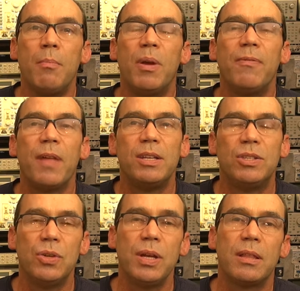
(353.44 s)
But if they're
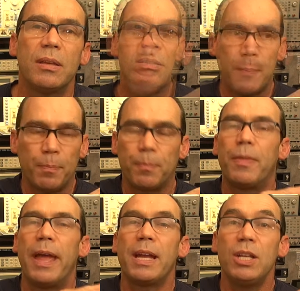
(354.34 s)
doing this,
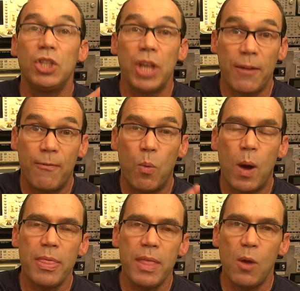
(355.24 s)
they can check for
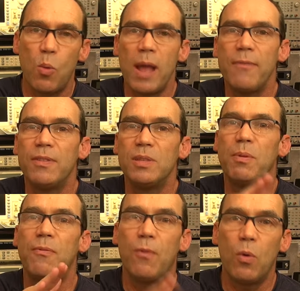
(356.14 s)
one, their wafers
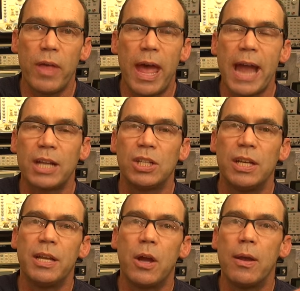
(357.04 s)
before they
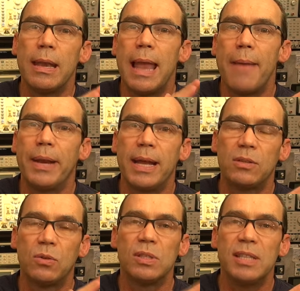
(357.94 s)
actually go and
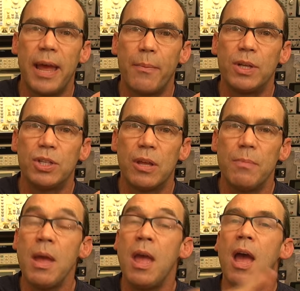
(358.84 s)
laminate or sandwich
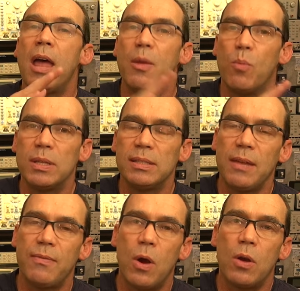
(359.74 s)
them. And then once
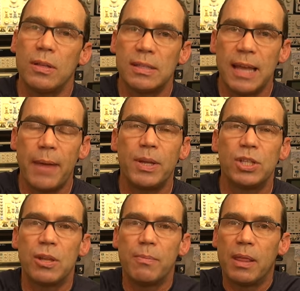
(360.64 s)
they've gone and
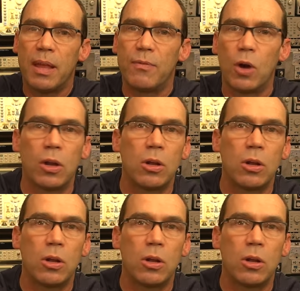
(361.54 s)
sandwiched them and they've got